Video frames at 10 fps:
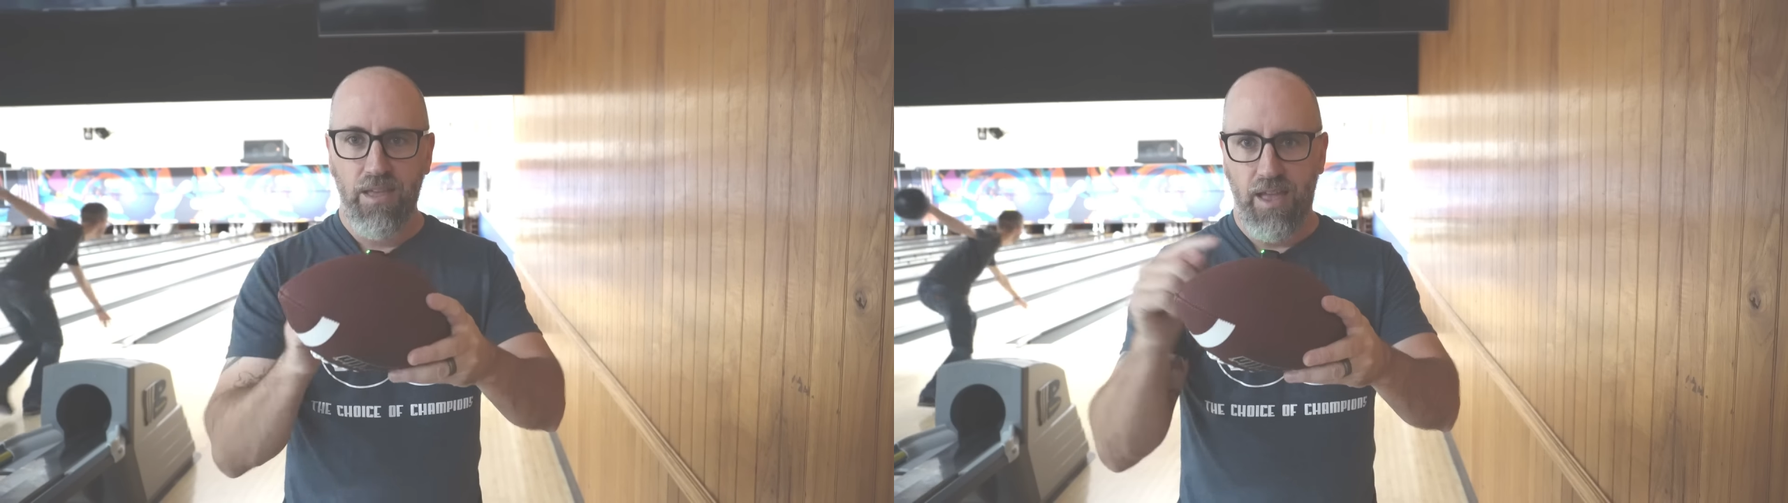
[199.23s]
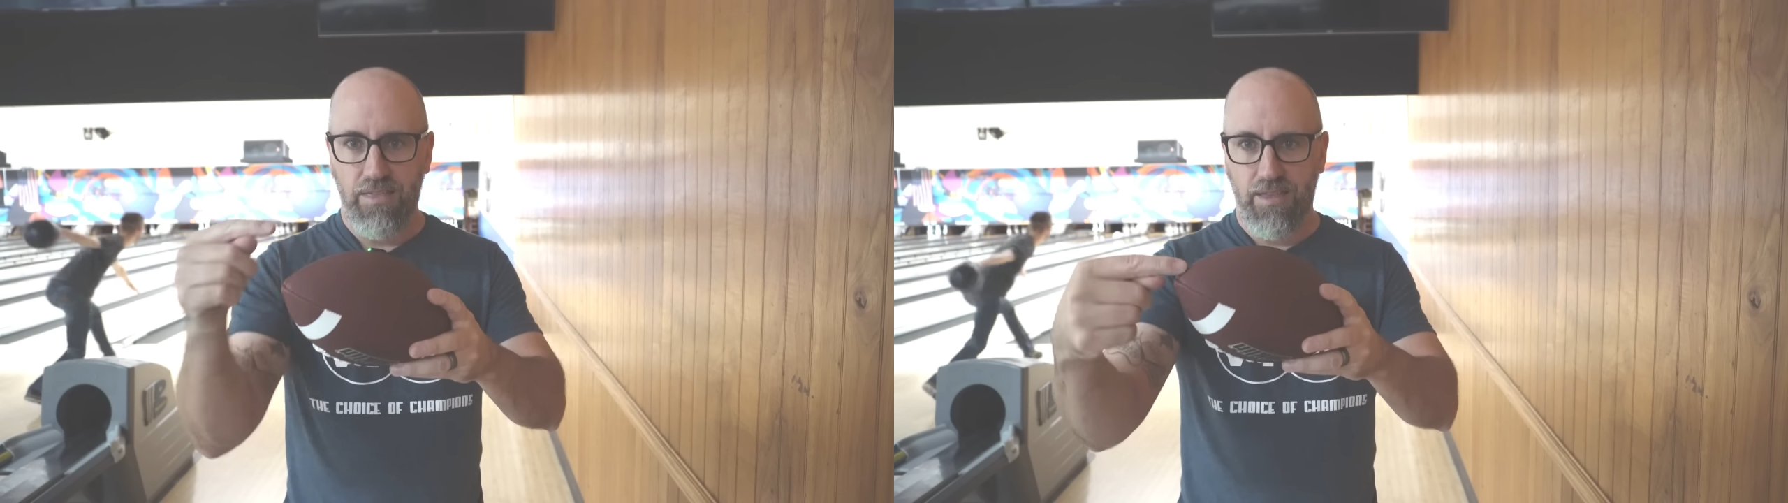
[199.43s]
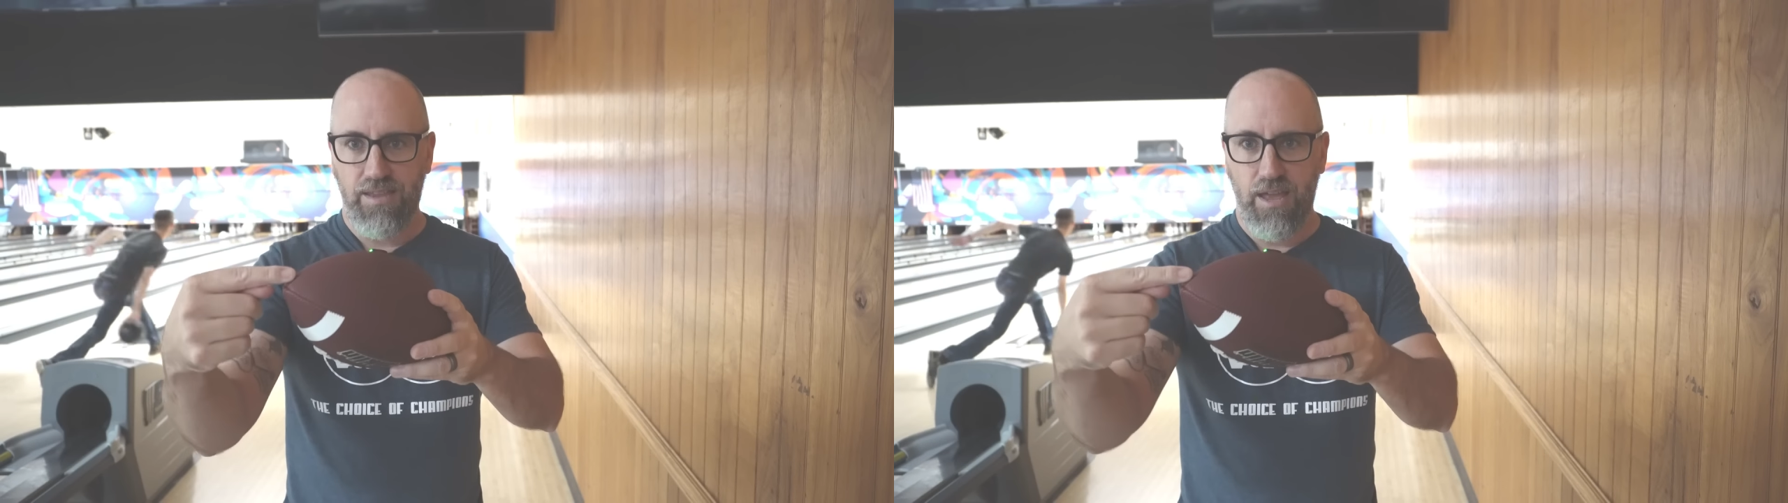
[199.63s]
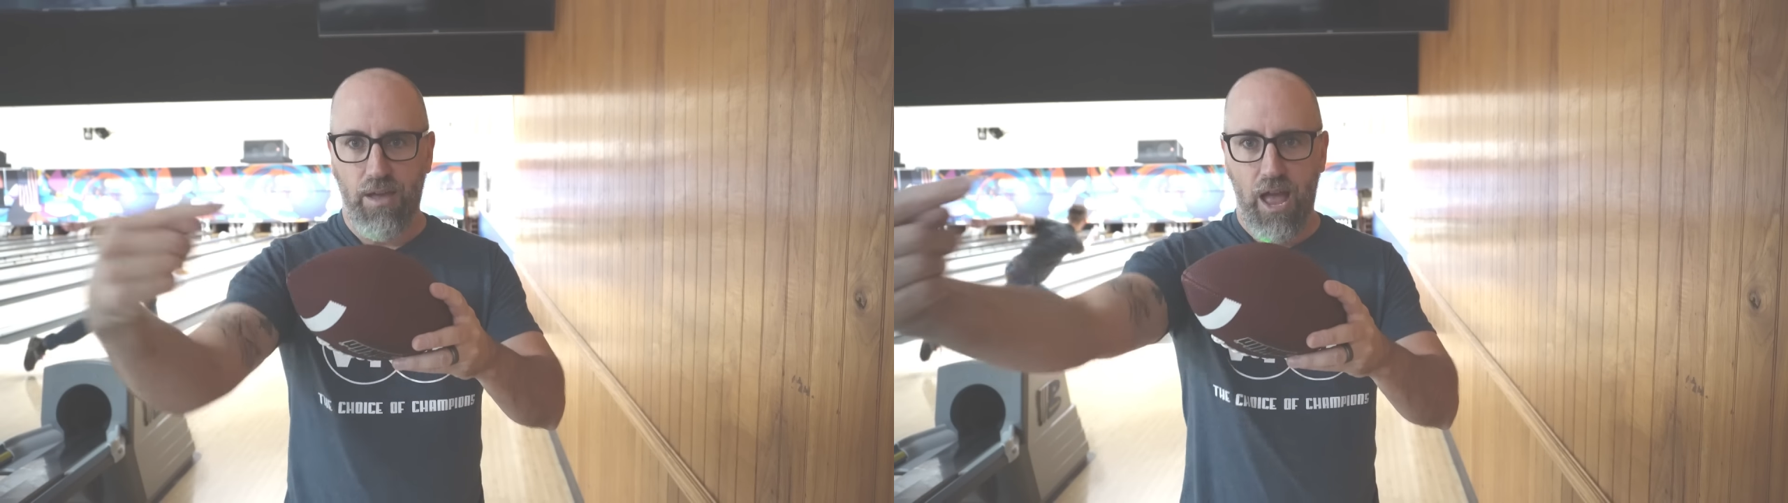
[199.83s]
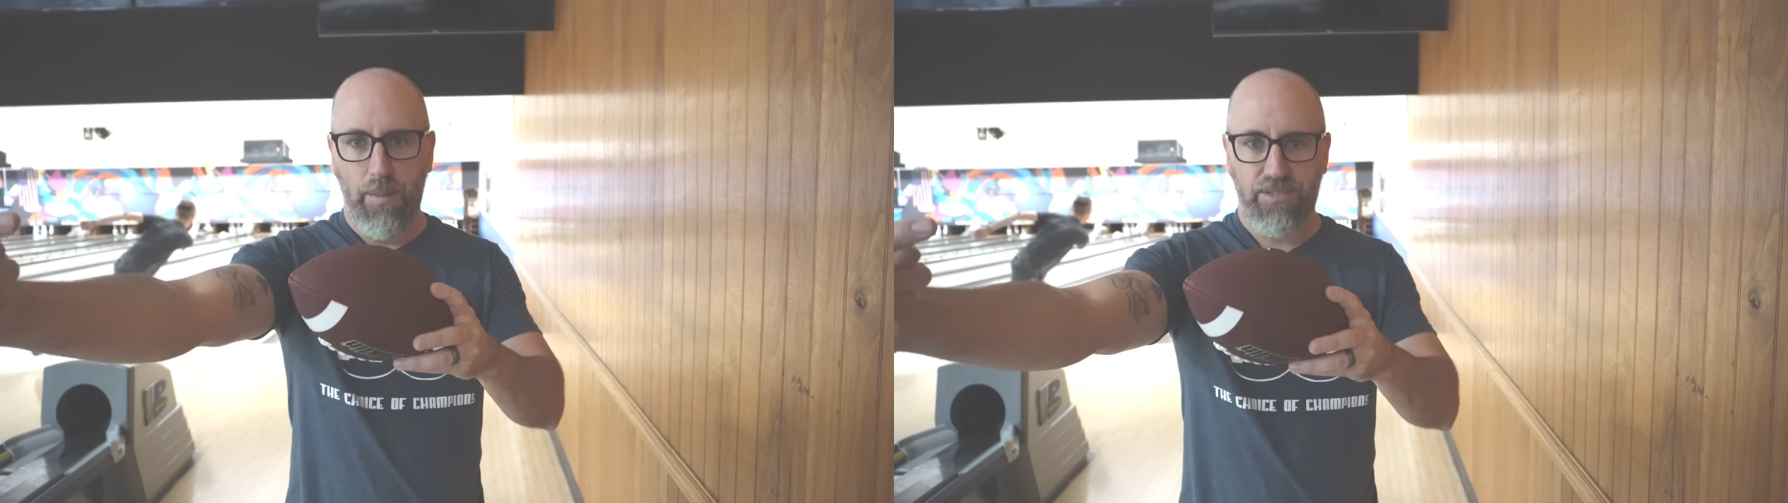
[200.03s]
And then the
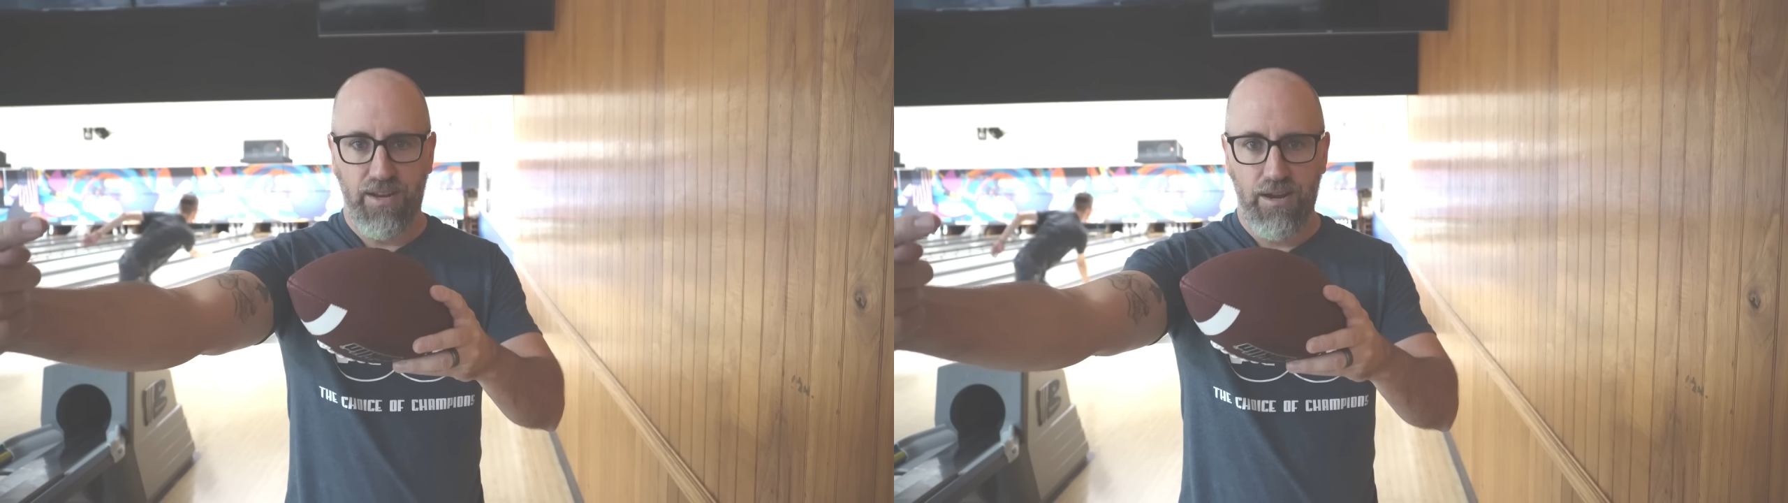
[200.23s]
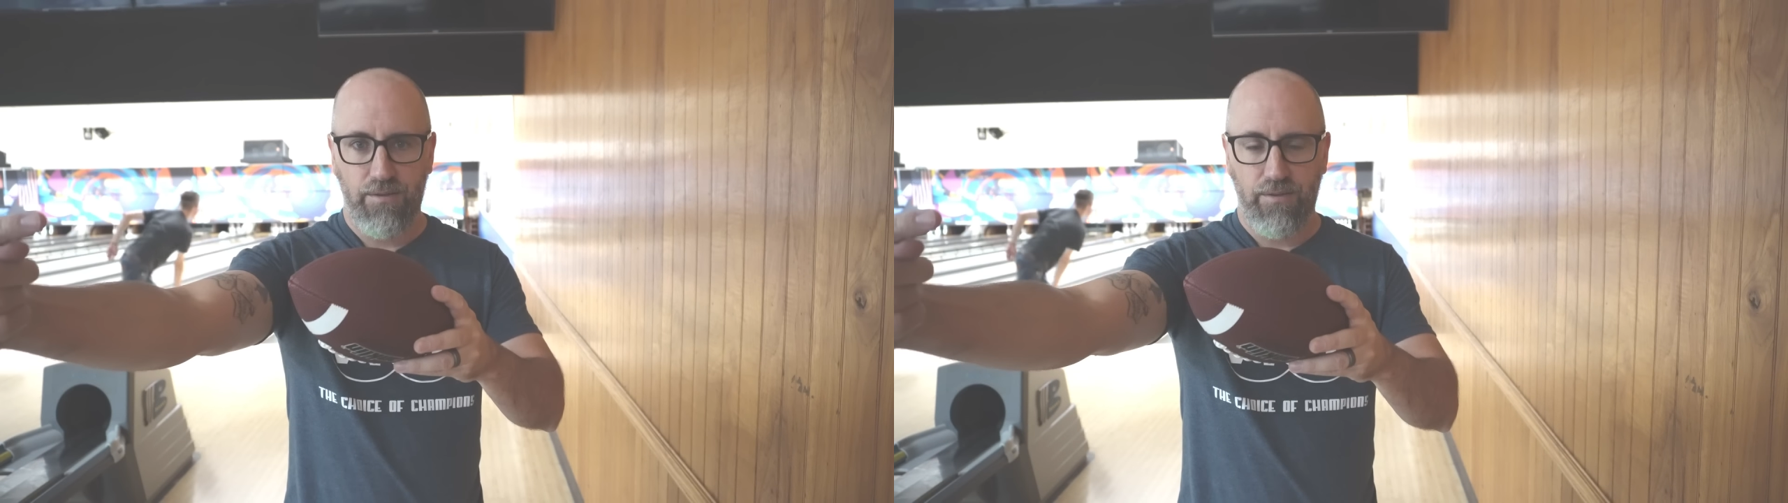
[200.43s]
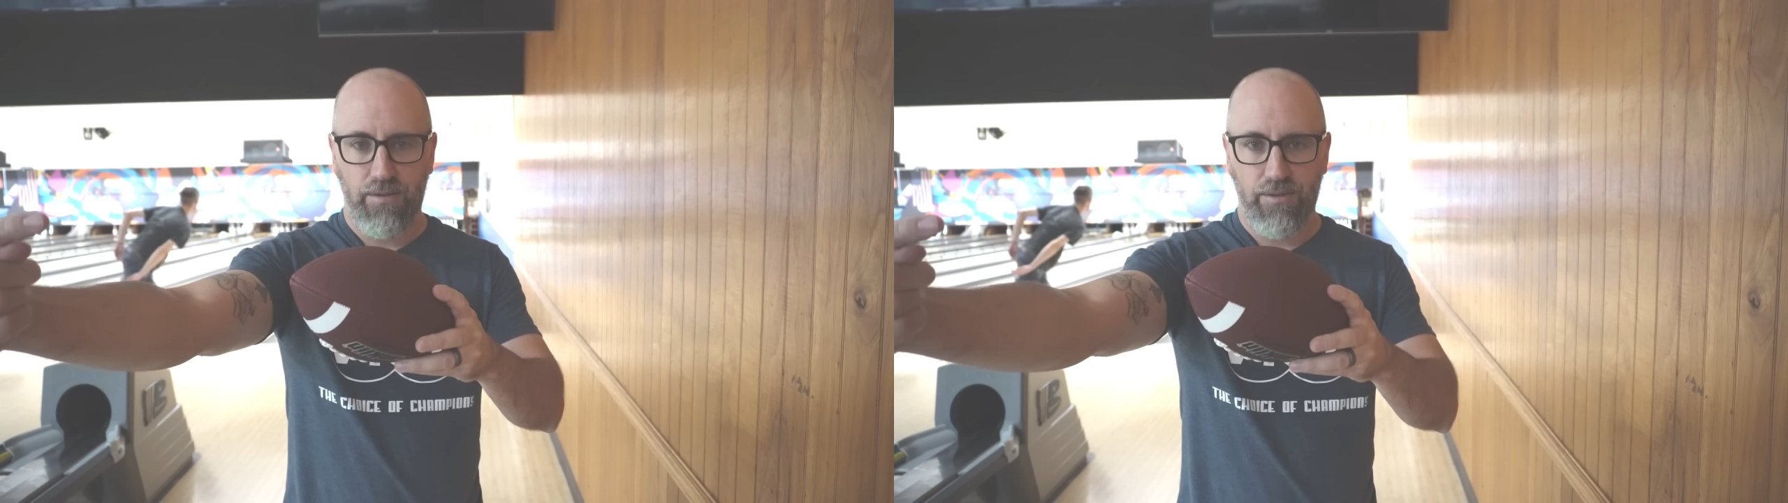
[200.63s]
opposite end of